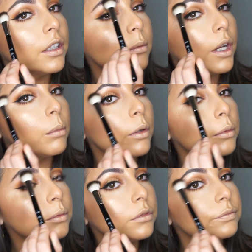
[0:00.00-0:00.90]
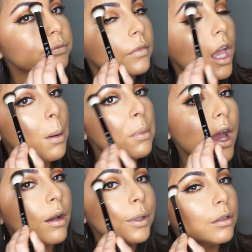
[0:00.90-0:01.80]
And I just
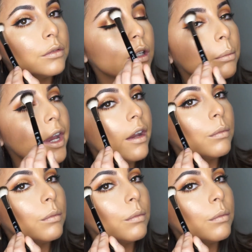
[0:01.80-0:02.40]
love the way they look.